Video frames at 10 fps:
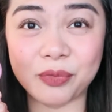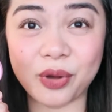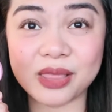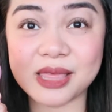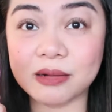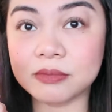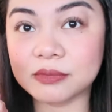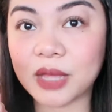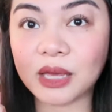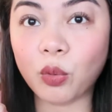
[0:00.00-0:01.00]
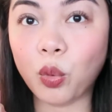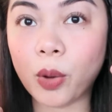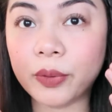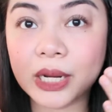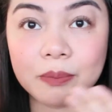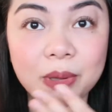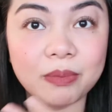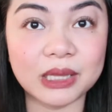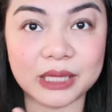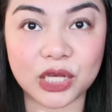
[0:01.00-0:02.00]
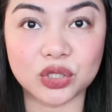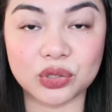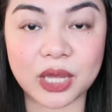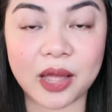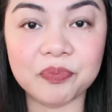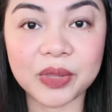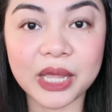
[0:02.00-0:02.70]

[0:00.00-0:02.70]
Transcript: mo and then makukuha mo na yung pigmentation niya.